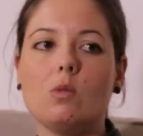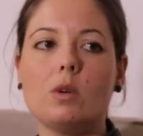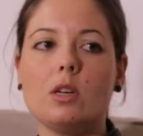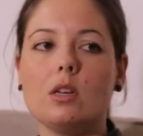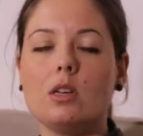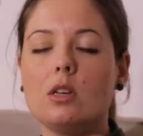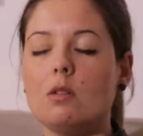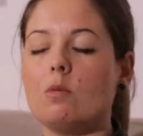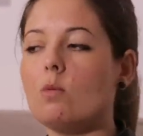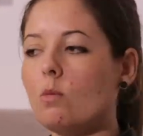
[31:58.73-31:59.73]

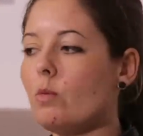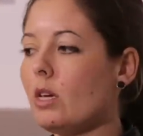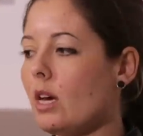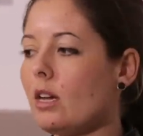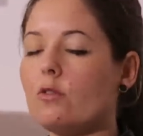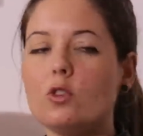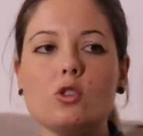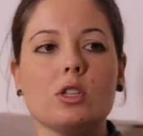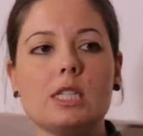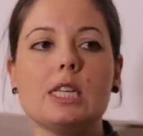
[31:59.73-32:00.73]
We we kind of
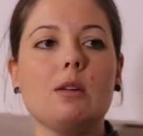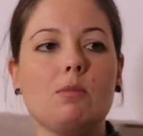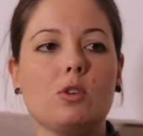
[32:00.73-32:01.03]
use a team.